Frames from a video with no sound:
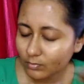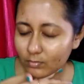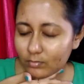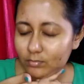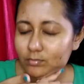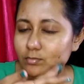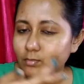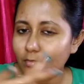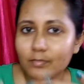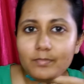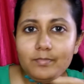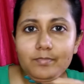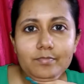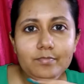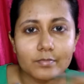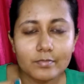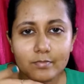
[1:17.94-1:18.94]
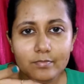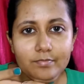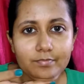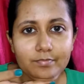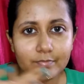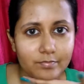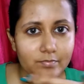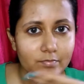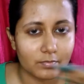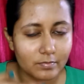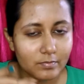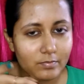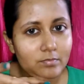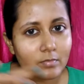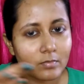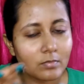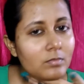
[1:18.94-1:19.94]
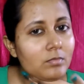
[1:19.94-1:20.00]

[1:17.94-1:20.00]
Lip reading: Nothing is said.